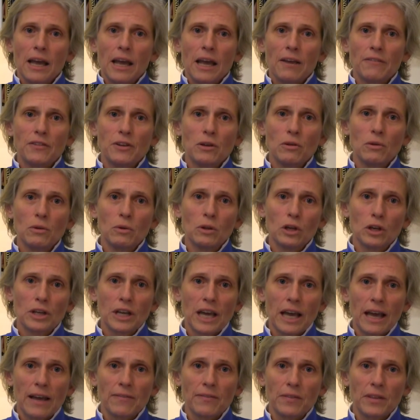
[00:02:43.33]
If you look
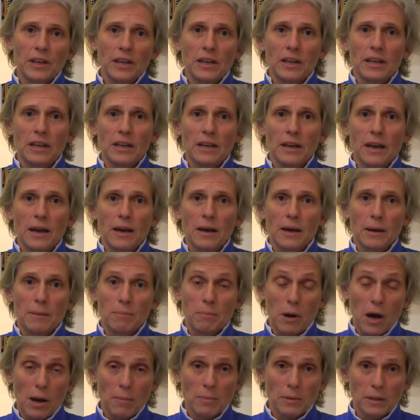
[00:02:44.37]
at the
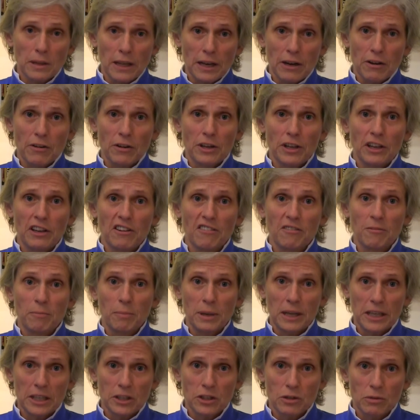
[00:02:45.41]
popularity of
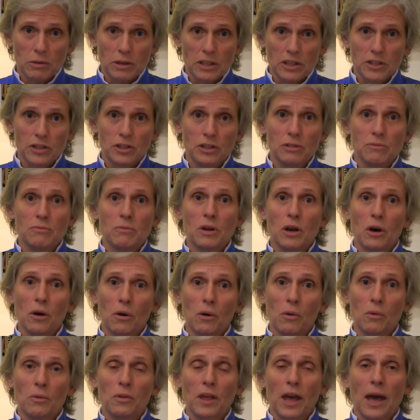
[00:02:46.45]
Pinterest, you
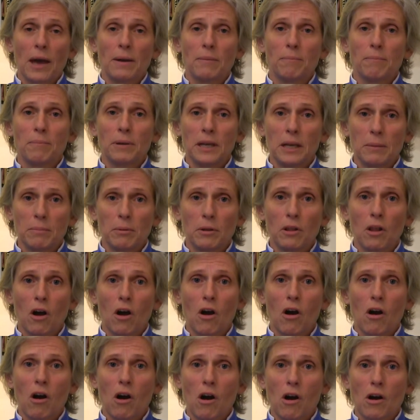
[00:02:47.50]
know that people
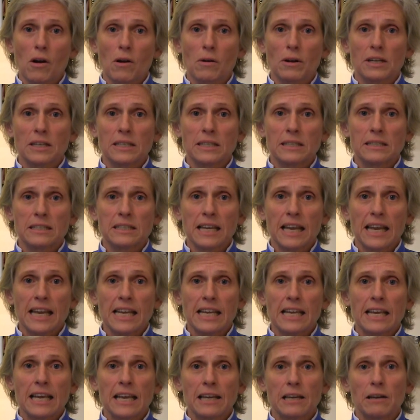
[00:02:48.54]
are
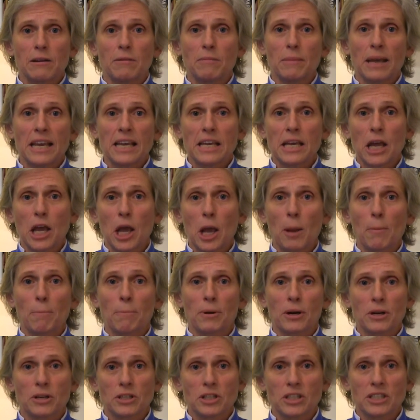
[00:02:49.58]
taking in and making
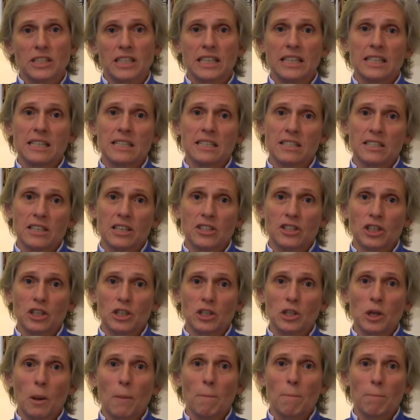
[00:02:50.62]
purchasing
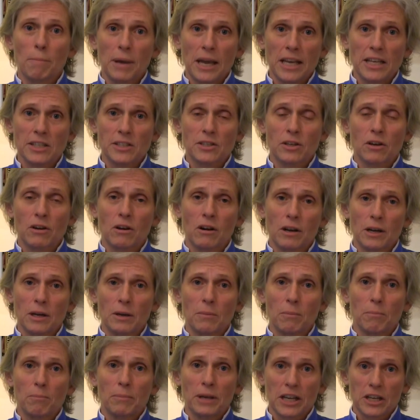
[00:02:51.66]
decisions based
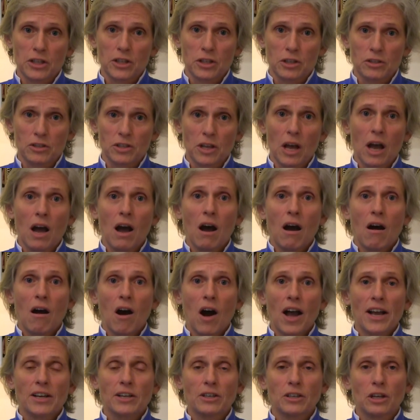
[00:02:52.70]
on pictures.
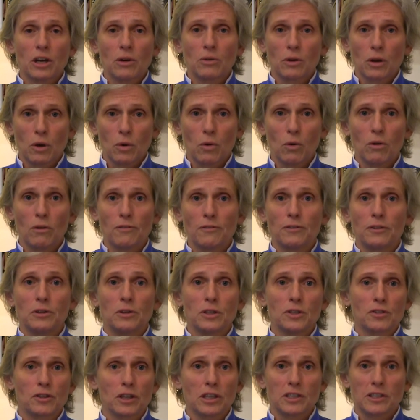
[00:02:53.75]
I could go to Whole
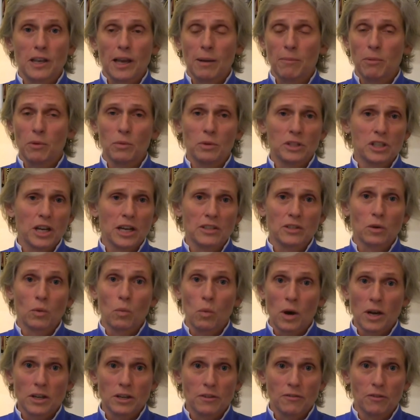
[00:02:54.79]
Foods, for example, which has a
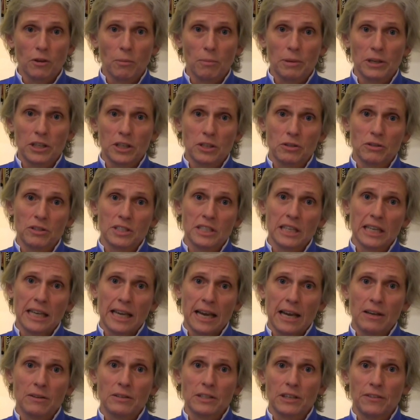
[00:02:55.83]
wonderful Pinterest
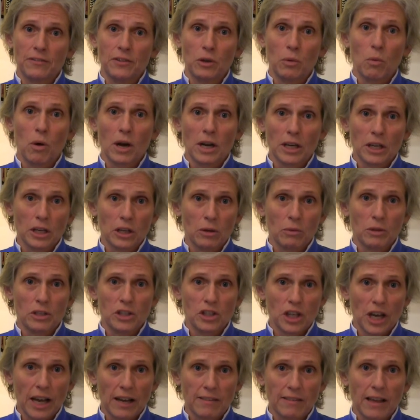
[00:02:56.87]
account if you want to go and
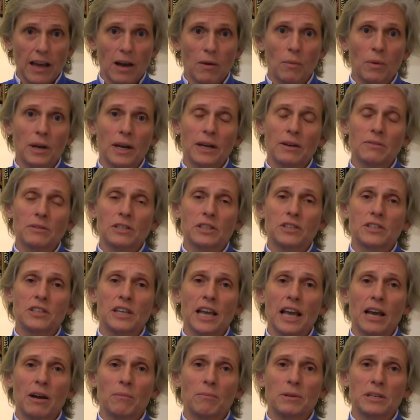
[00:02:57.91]
check that one out to
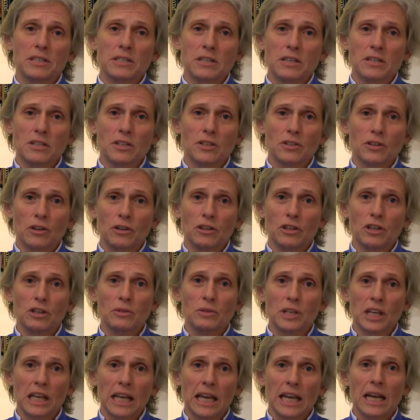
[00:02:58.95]
see how businesses are
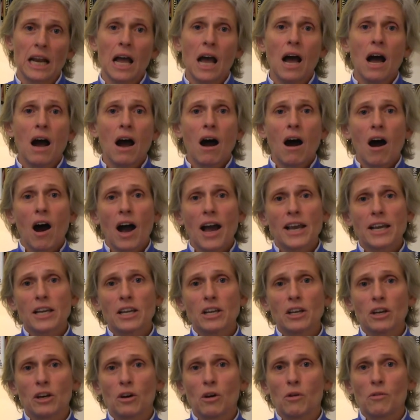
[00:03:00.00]
using it. I
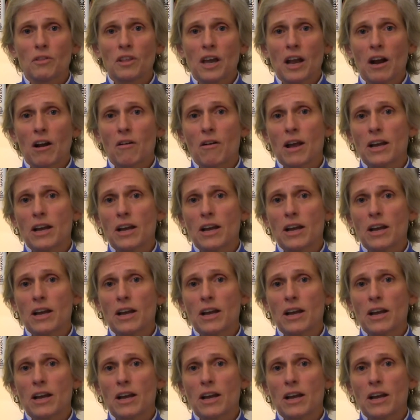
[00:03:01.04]
can go there